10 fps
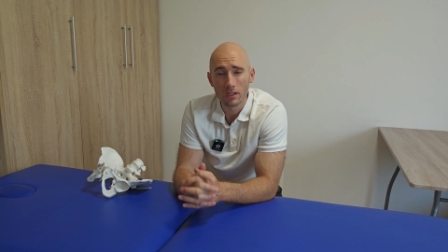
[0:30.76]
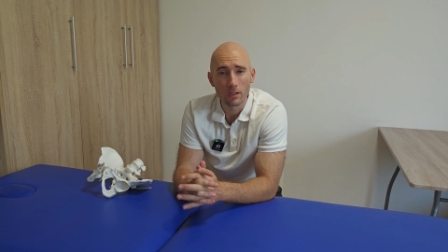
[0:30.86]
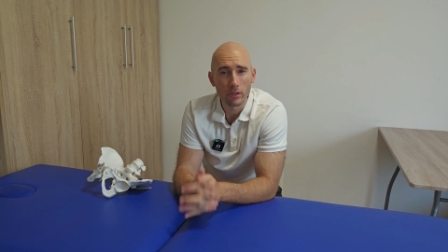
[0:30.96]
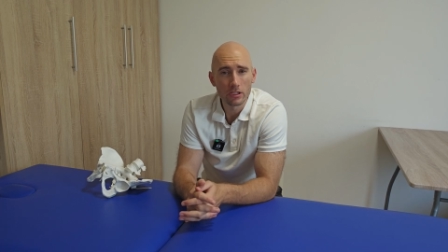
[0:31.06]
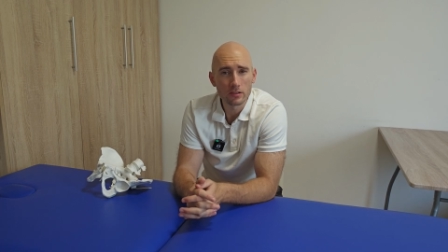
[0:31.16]

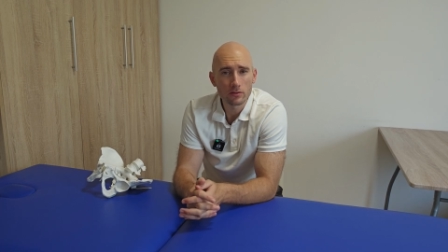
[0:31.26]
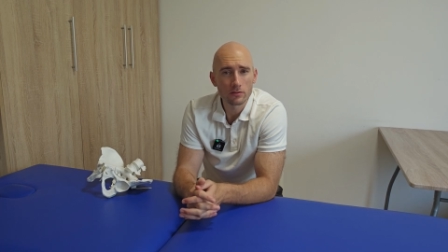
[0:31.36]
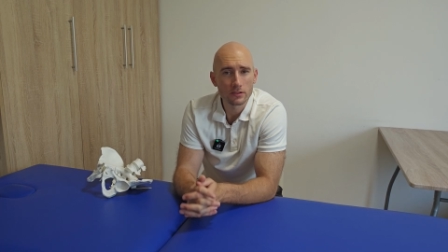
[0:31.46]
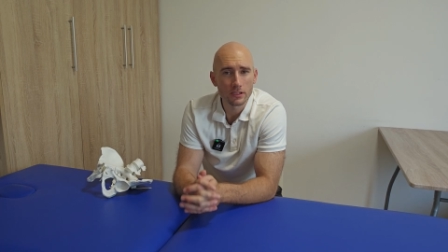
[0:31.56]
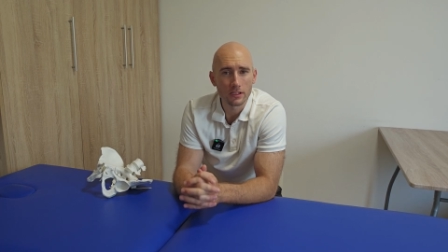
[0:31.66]
The
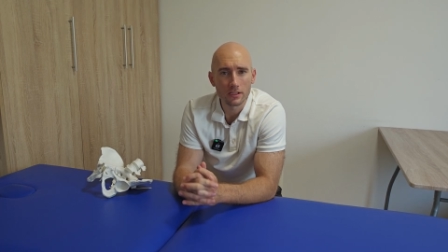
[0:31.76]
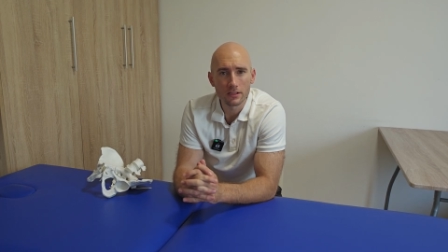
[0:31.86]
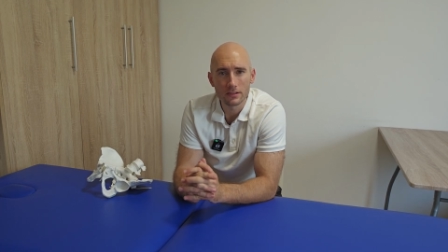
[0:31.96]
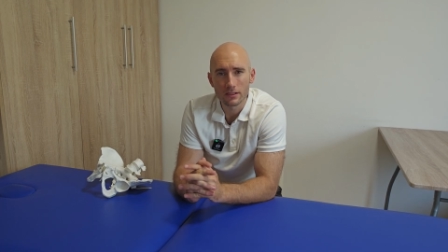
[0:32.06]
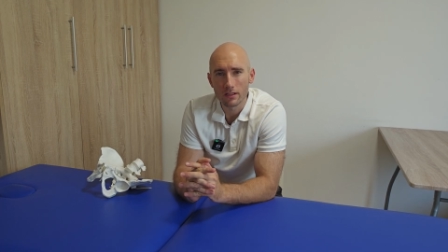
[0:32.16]
meniscus
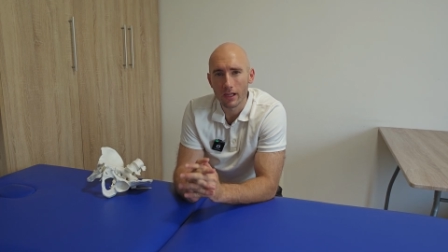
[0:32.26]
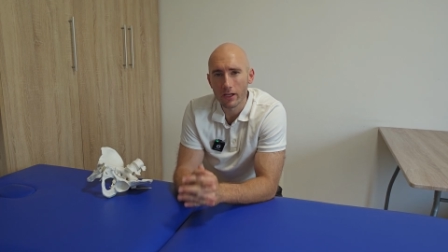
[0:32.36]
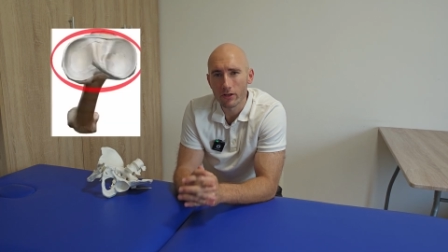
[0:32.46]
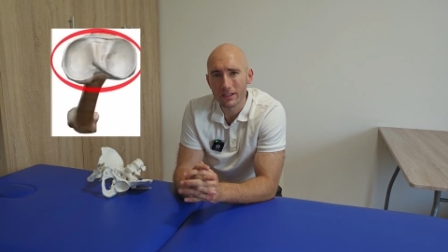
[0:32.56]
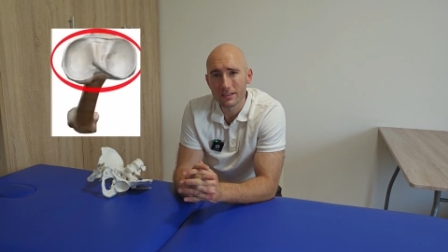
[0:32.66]
is a
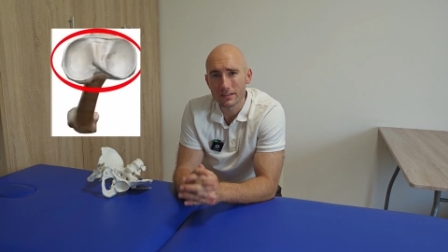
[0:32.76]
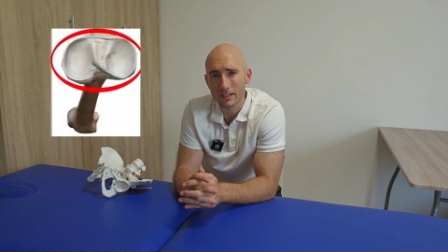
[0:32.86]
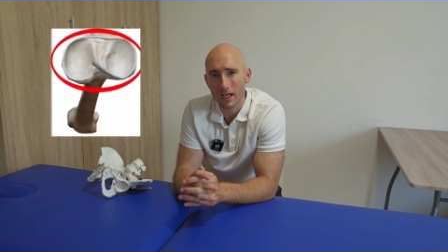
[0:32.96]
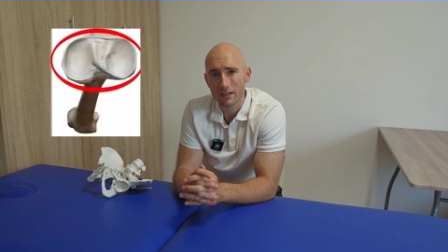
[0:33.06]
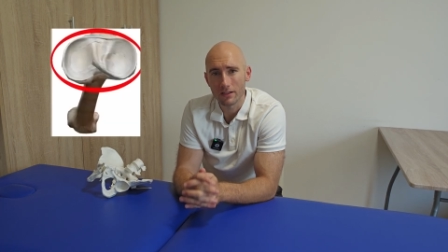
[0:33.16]
layer
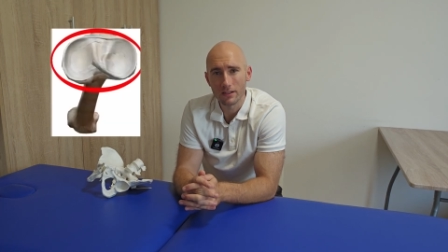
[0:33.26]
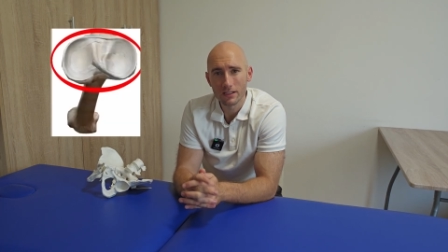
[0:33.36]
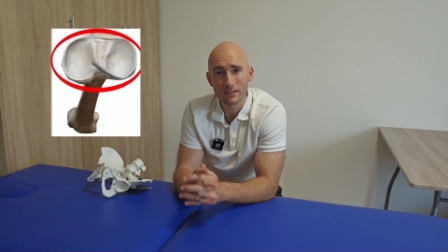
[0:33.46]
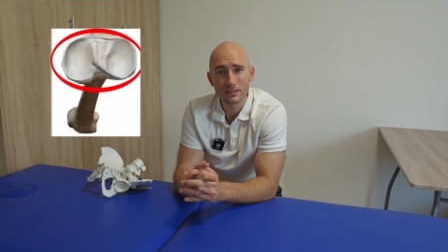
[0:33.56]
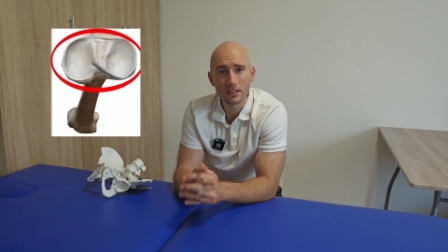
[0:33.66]
inside the
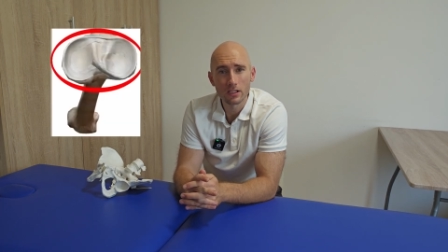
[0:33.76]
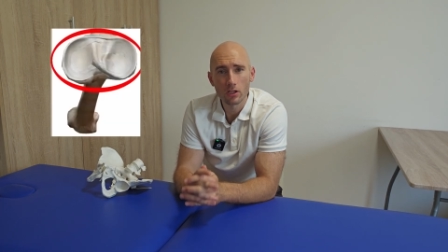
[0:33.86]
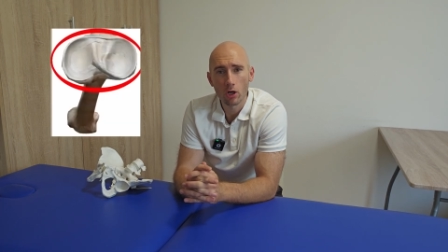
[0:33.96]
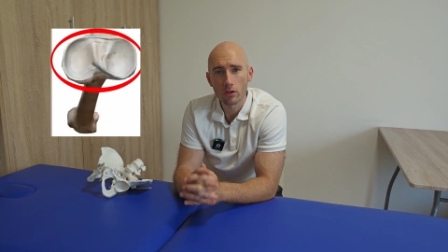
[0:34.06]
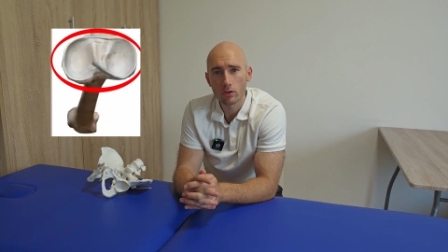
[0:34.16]
knee
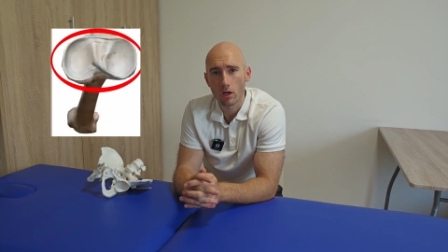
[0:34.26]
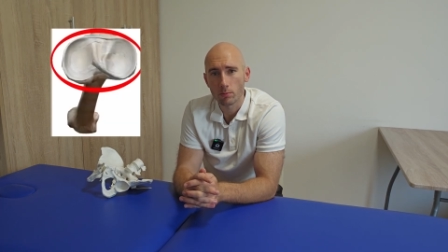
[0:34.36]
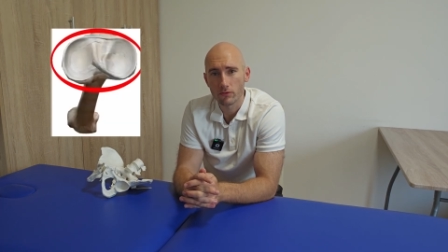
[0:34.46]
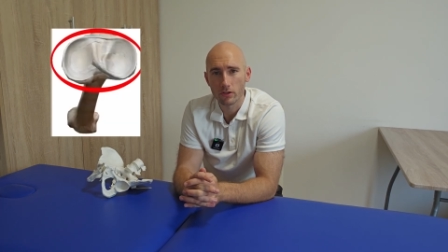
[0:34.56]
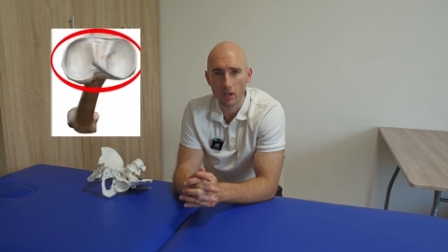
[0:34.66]
sitting on
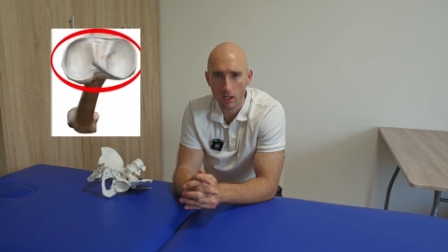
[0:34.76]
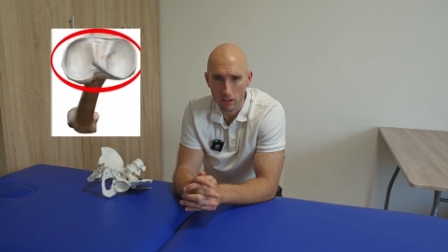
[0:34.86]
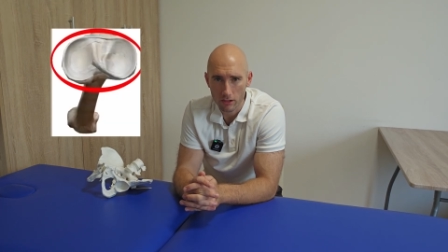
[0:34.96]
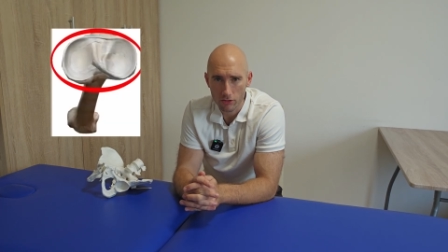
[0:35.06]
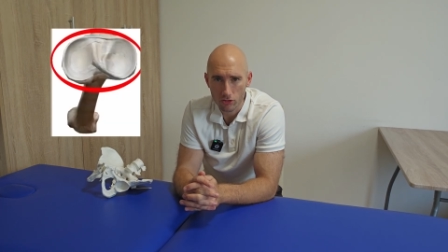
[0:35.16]
top of the
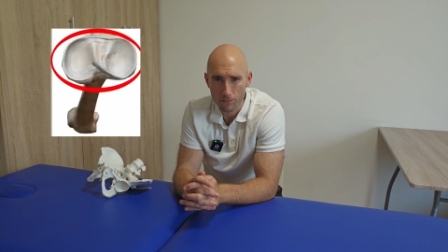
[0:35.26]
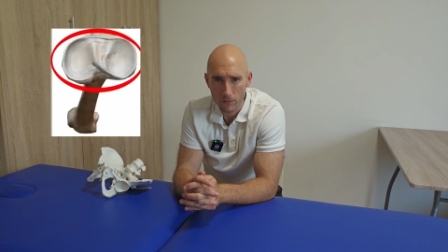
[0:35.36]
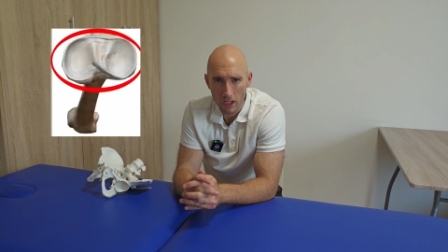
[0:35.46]
cartilage.